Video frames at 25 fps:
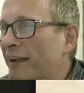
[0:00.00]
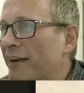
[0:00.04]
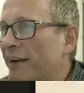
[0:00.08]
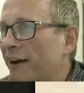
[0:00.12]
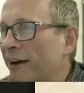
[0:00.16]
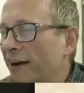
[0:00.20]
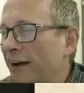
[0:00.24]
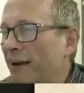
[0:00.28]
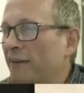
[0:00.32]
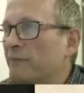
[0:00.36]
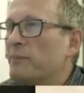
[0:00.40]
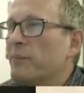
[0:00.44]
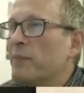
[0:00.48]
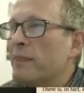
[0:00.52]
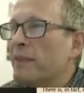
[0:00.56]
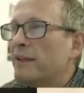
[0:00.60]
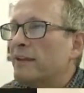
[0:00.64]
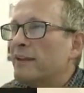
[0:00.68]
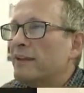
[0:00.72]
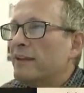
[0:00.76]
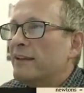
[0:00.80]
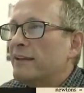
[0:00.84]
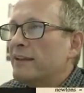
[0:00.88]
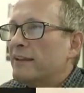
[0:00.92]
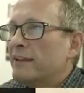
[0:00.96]
All right.
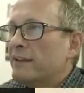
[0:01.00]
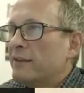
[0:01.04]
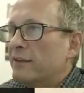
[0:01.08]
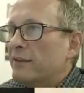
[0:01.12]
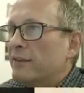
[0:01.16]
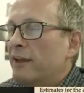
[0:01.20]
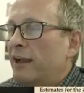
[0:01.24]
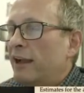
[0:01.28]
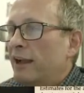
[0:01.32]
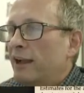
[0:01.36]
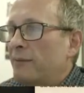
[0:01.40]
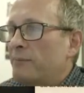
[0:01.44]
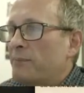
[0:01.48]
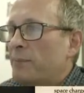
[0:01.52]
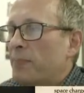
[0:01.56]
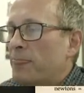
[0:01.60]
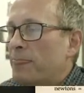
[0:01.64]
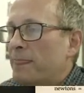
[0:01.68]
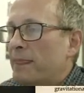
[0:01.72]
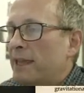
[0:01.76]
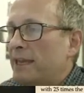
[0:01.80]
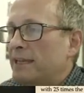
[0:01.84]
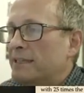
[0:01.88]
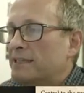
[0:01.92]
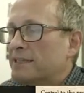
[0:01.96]
Um,
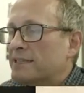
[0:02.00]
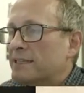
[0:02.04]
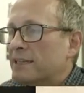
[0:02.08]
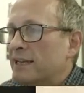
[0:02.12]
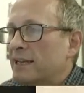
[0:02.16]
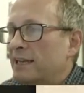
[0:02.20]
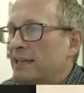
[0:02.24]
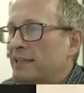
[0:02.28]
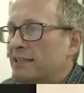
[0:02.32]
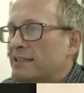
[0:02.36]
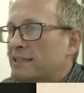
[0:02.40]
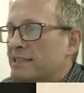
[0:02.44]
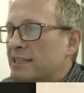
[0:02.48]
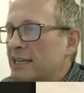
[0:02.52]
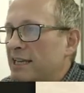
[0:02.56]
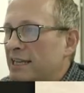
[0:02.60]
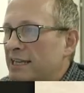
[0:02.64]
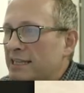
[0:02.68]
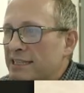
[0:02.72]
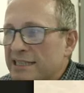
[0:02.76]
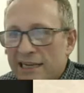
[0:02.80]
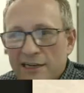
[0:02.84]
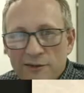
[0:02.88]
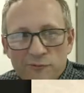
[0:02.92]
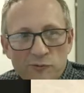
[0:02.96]
it's it's
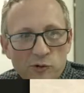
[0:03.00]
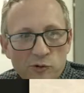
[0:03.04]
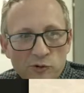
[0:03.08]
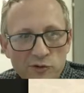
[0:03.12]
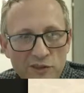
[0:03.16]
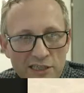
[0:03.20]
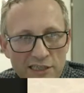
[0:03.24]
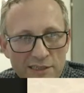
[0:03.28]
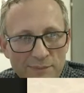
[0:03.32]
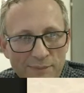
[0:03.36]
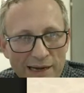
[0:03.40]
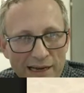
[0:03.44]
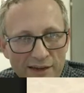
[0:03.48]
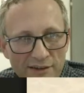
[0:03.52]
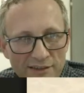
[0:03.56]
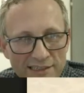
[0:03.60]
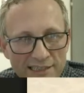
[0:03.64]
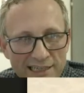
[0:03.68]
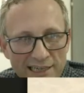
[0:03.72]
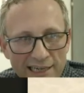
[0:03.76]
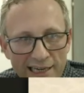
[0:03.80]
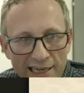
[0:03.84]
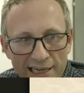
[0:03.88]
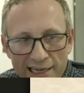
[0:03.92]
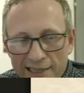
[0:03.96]
these water spouts
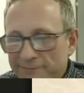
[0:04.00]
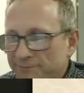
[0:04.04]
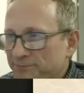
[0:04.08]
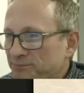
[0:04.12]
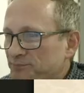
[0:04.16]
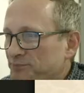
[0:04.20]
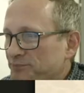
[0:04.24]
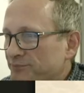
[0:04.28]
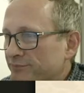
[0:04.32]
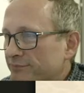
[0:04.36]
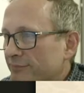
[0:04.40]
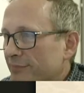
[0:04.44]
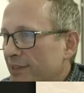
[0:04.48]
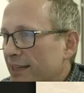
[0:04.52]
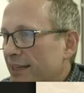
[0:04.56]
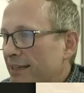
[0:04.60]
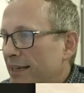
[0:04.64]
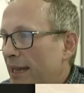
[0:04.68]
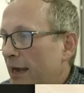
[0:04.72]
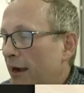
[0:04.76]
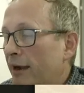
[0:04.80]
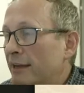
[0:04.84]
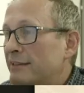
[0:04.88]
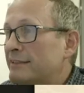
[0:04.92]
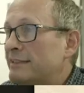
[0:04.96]
here.
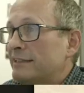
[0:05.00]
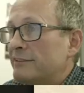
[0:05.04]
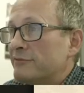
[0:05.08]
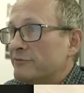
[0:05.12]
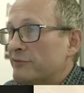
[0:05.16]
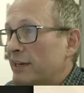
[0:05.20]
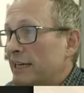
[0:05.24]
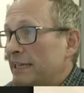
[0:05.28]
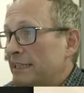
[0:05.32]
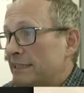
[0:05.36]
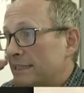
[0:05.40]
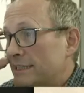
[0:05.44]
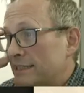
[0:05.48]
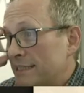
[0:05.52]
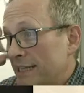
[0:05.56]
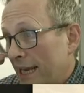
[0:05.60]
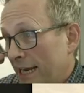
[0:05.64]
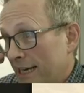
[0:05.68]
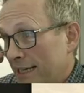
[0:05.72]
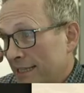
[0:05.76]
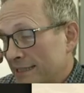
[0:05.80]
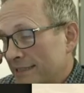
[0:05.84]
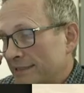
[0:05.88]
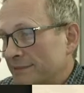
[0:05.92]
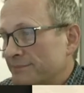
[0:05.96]
Now, I didn't read the
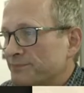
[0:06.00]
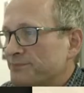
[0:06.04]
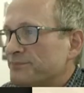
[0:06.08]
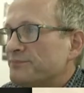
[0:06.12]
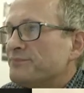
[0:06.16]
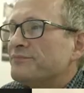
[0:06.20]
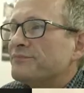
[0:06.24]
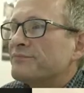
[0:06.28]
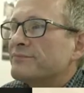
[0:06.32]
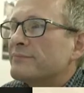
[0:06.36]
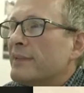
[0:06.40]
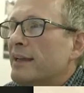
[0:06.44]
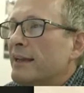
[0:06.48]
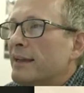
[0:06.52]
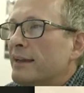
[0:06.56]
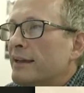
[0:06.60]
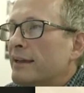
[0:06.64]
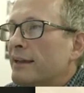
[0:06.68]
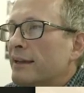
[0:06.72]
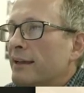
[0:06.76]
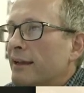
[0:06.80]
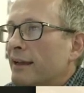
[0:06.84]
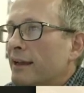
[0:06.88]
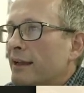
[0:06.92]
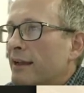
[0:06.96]
text.
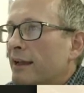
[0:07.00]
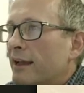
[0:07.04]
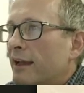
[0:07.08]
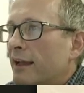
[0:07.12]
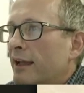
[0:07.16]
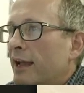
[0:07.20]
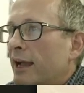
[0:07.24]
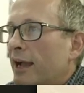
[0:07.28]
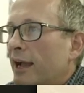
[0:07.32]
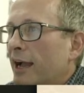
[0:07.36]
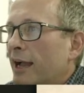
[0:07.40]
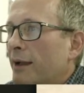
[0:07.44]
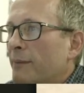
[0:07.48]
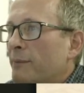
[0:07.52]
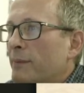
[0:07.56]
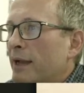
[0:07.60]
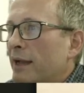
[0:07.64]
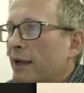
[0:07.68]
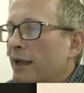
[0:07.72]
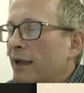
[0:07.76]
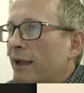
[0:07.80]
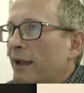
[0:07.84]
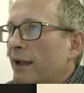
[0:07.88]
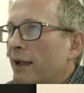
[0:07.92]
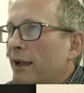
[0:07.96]
Um,
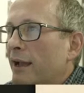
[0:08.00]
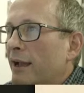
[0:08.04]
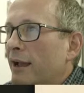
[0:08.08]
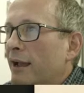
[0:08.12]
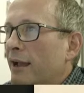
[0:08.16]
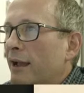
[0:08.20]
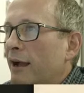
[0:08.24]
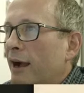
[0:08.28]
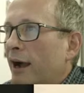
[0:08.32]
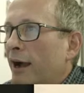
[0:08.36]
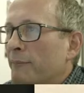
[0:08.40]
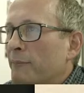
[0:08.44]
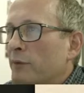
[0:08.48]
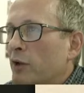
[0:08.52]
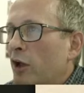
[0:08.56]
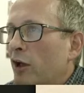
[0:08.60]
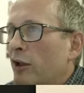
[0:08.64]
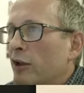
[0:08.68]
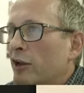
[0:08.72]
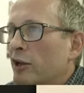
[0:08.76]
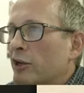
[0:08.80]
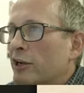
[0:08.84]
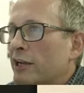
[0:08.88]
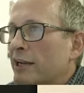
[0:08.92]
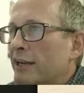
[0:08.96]
I'm
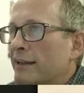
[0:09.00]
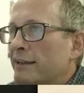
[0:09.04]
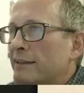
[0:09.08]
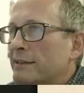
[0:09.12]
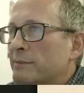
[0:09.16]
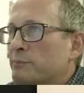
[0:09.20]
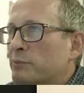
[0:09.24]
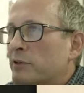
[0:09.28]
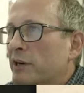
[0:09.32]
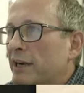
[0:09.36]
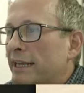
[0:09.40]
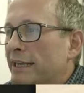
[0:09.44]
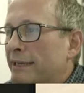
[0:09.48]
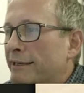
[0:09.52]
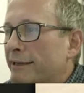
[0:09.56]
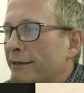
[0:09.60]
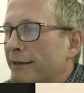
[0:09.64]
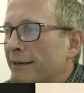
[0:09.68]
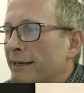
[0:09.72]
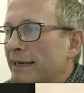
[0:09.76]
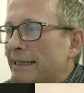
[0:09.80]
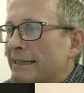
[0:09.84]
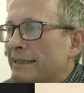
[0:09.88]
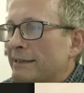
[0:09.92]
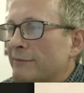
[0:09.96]
not looking at the pretty
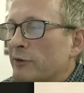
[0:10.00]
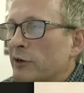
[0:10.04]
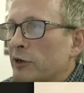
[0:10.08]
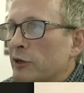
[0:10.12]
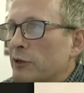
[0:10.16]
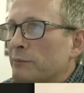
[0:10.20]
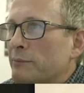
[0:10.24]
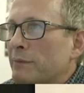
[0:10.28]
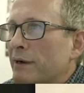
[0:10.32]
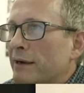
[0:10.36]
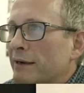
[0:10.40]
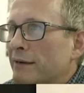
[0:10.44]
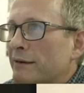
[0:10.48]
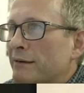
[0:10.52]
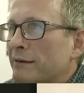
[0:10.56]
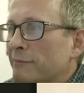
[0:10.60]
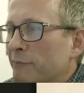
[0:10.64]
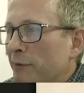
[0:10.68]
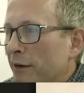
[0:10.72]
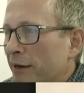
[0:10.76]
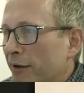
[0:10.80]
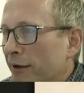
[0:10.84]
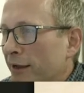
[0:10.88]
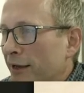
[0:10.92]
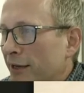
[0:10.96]
girl in the room
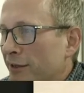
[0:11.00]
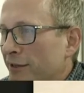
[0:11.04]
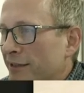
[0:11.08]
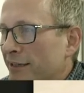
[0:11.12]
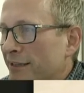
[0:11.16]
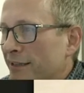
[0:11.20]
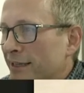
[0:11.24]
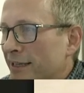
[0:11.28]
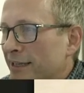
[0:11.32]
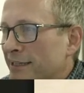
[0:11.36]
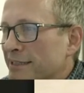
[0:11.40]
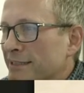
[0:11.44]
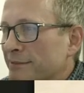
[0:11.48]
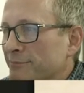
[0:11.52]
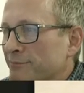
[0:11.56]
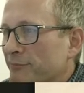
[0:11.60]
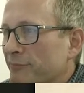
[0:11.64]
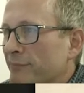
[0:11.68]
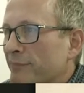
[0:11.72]
when I look at this.